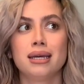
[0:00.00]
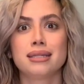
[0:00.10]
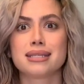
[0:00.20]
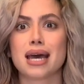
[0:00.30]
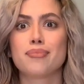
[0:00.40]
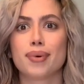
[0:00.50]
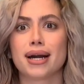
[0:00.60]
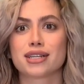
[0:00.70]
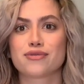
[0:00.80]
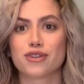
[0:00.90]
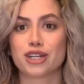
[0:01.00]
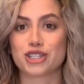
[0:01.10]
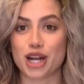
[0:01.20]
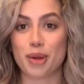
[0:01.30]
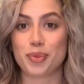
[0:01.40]
$10 for a
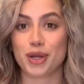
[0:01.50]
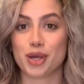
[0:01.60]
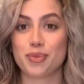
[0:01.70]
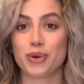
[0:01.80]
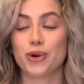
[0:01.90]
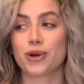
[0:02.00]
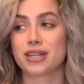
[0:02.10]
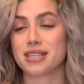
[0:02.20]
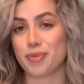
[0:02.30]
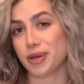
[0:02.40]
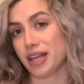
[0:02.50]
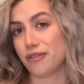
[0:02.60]
chai pudding bowl because they put like